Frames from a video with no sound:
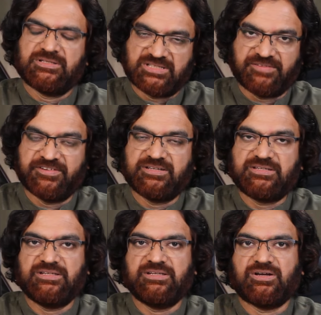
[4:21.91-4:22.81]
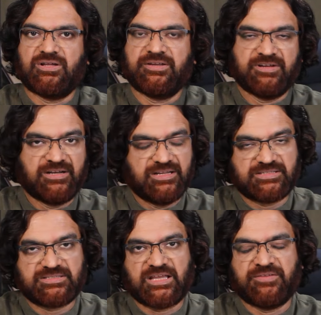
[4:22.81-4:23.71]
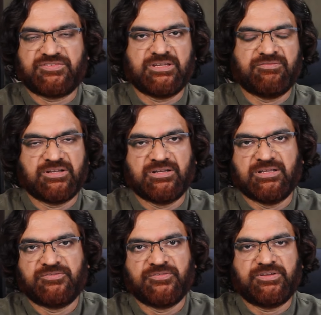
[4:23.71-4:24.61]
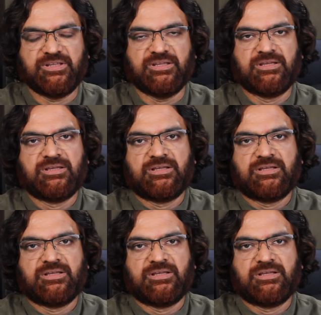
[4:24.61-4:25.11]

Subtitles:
70 or even less. I have seen even 50.